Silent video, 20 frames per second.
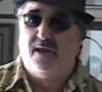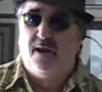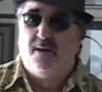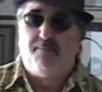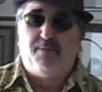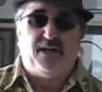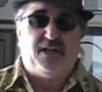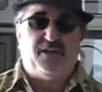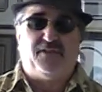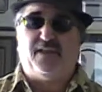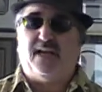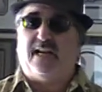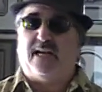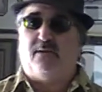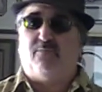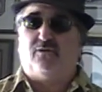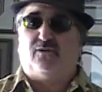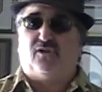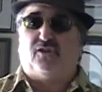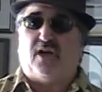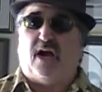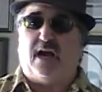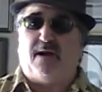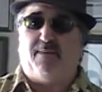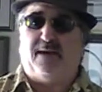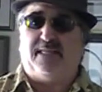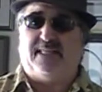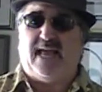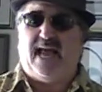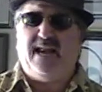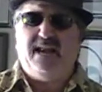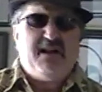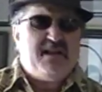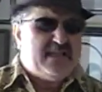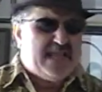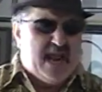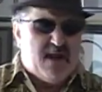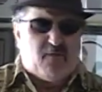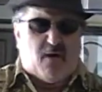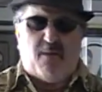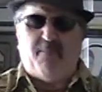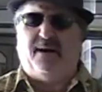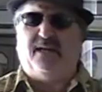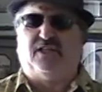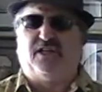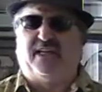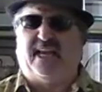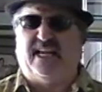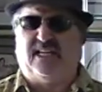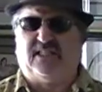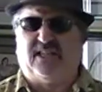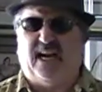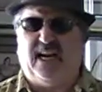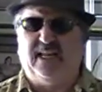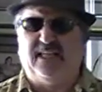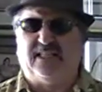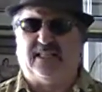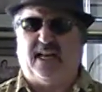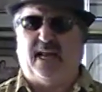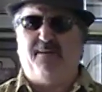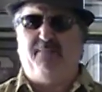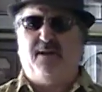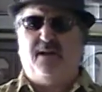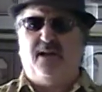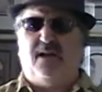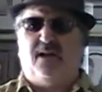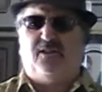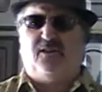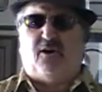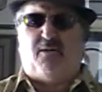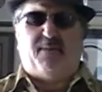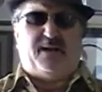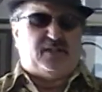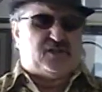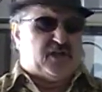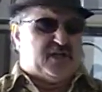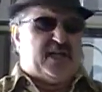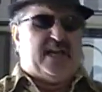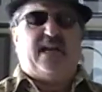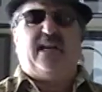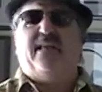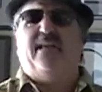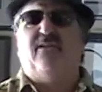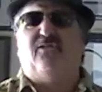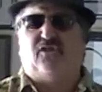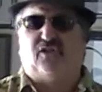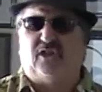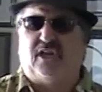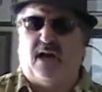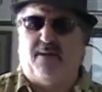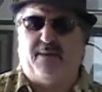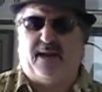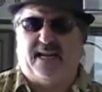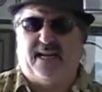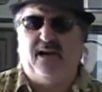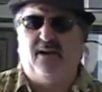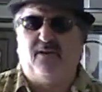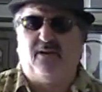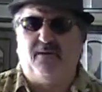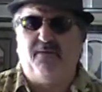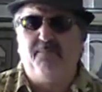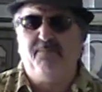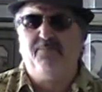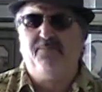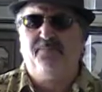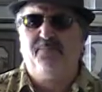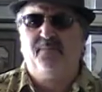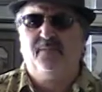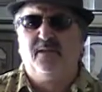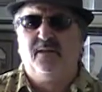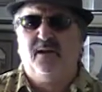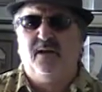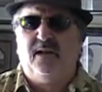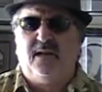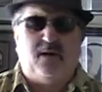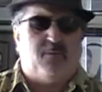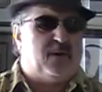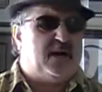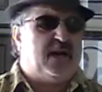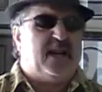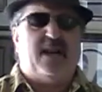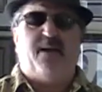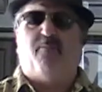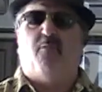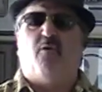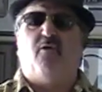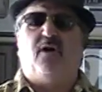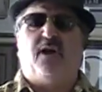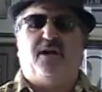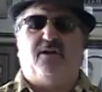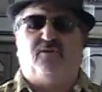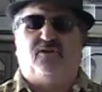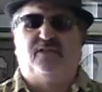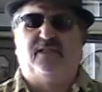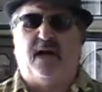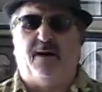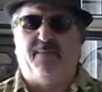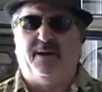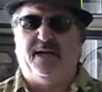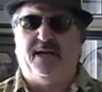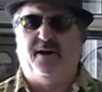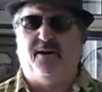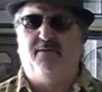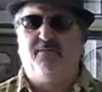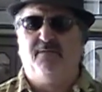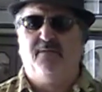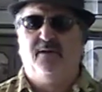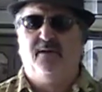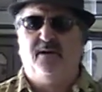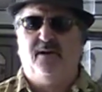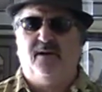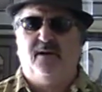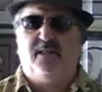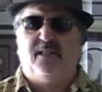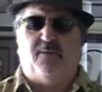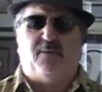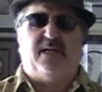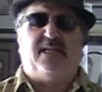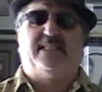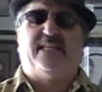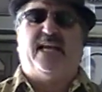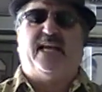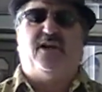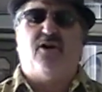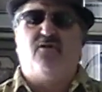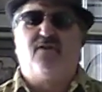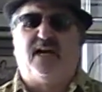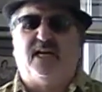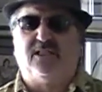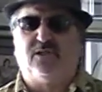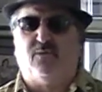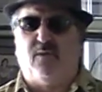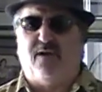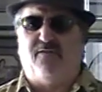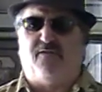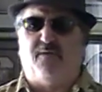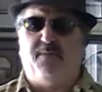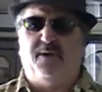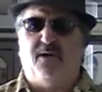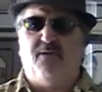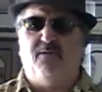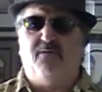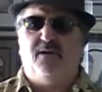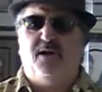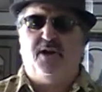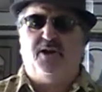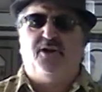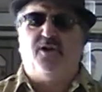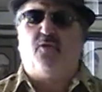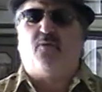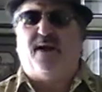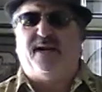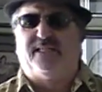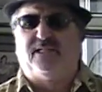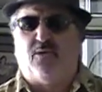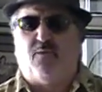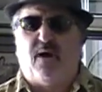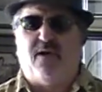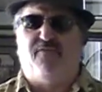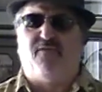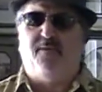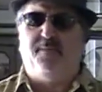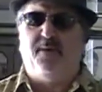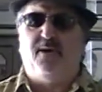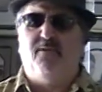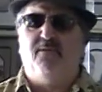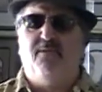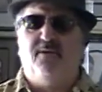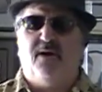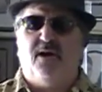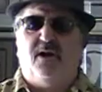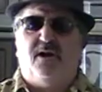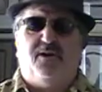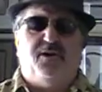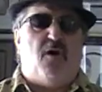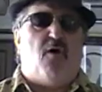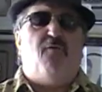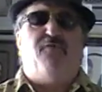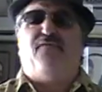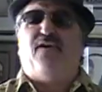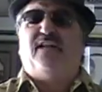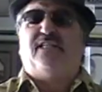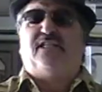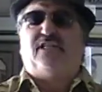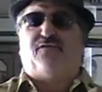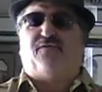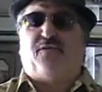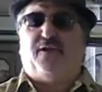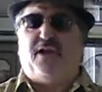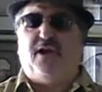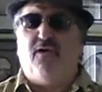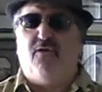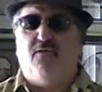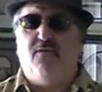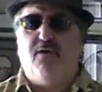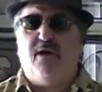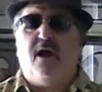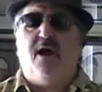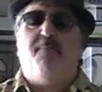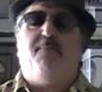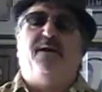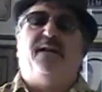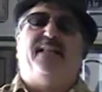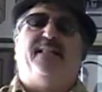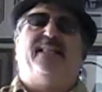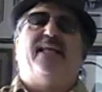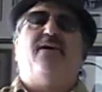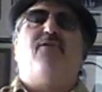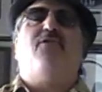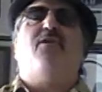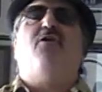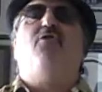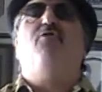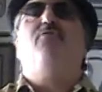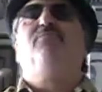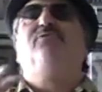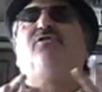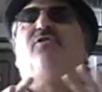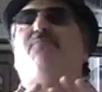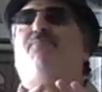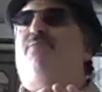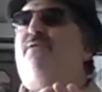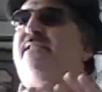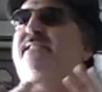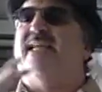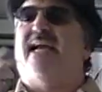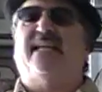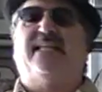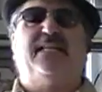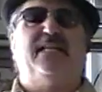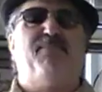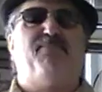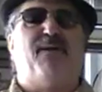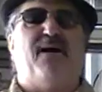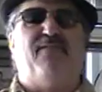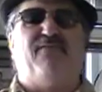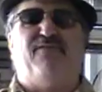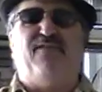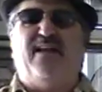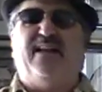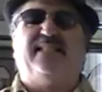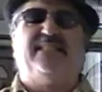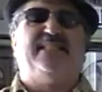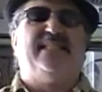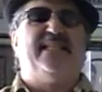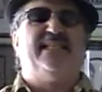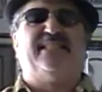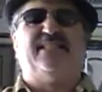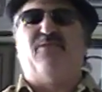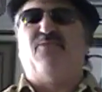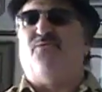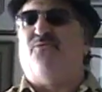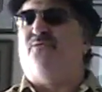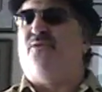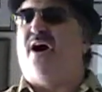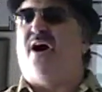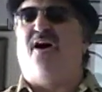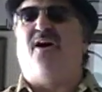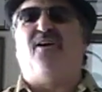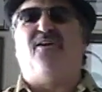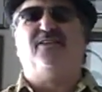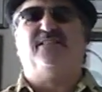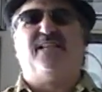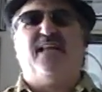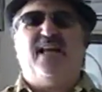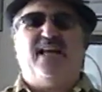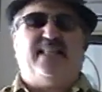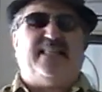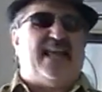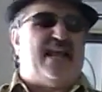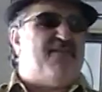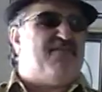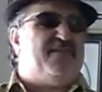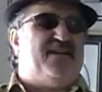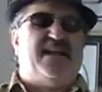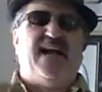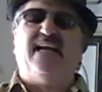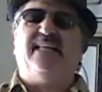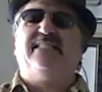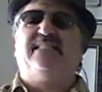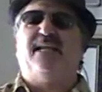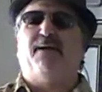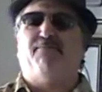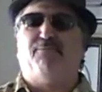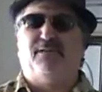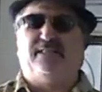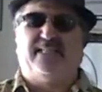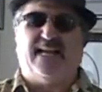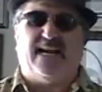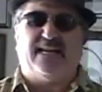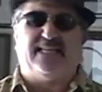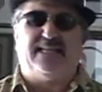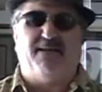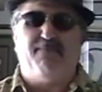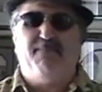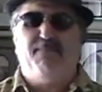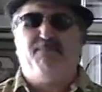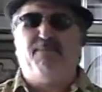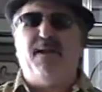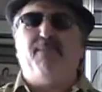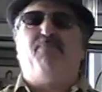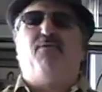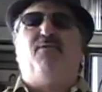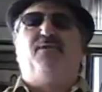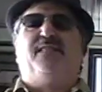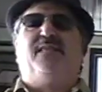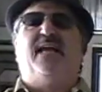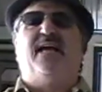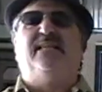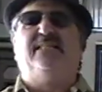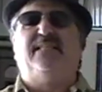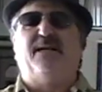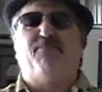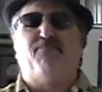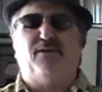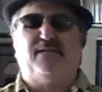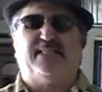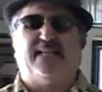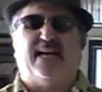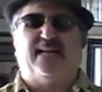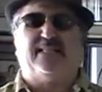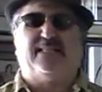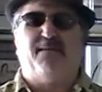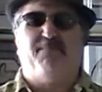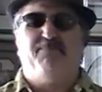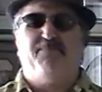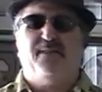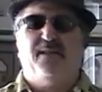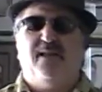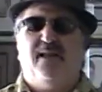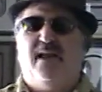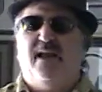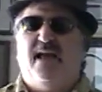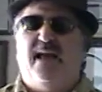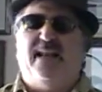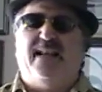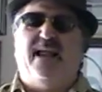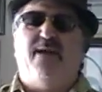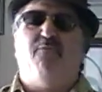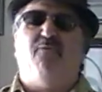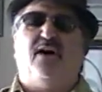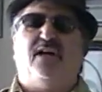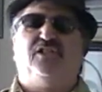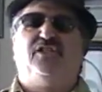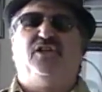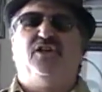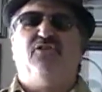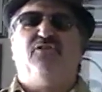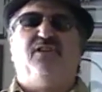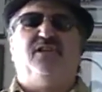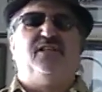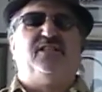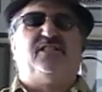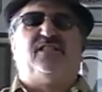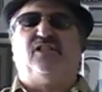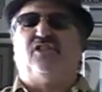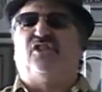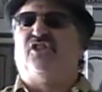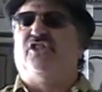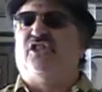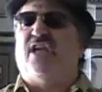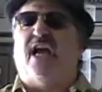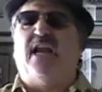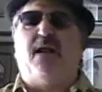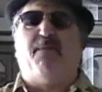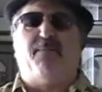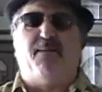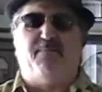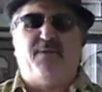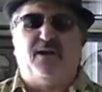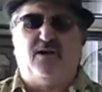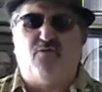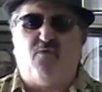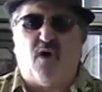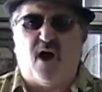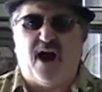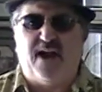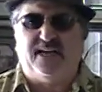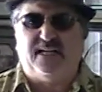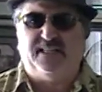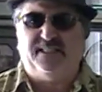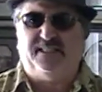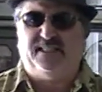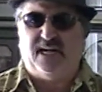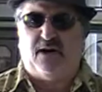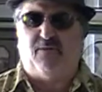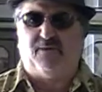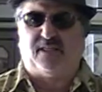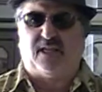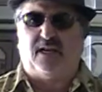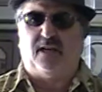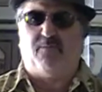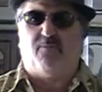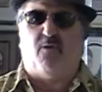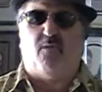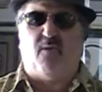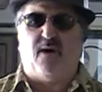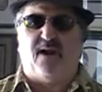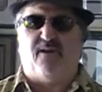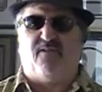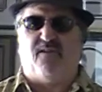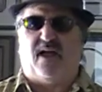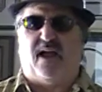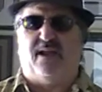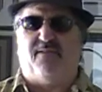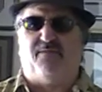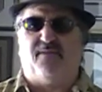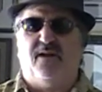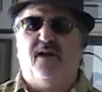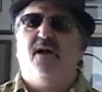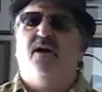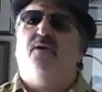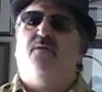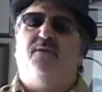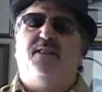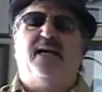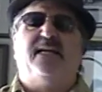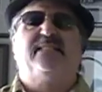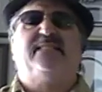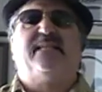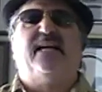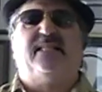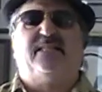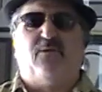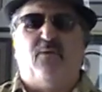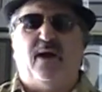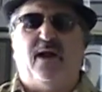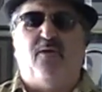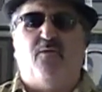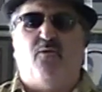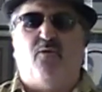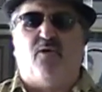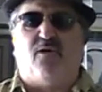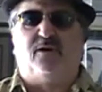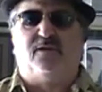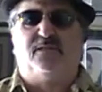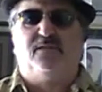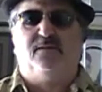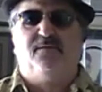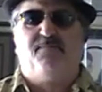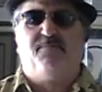But do you think liberals will talk about that? They won't mention Kate Steinle's name. They'll mention the illegal scum that killed her. They want to let more illegal scum in here. They want to take your guns away from you, your rights away from you. No fences for you, but their homes are protected by fences and walls. They have guns that protect them, people with guns that protect them, and they want you just to shut up and be quiet and deal with the liberal way of life. Well, that's not the way it works.